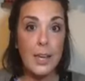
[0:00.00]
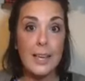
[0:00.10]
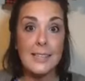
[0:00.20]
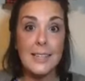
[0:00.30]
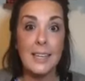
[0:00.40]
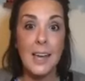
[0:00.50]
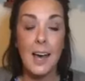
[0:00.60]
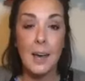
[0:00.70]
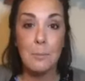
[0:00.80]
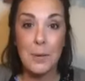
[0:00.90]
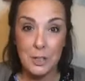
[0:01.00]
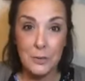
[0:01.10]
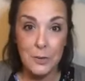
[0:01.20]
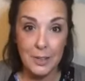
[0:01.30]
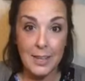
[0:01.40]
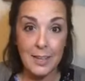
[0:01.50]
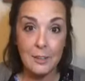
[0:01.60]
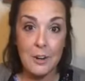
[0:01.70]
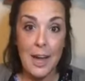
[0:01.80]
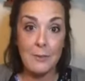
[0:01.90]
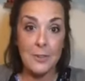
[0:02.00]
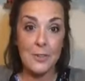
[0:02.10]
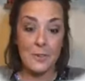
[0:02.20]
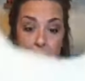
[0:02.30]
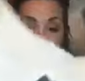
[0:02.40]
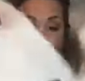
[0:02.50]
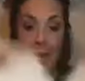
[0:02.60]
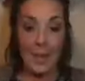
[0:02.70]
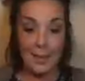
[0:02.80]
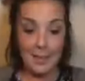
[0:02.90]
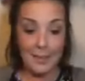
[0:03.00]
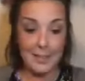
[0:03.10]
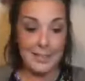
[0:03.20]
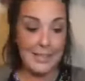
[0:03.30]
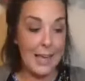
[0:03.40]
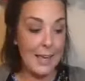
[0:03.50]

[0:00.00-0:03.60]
easy budget-friendly crafts from me, because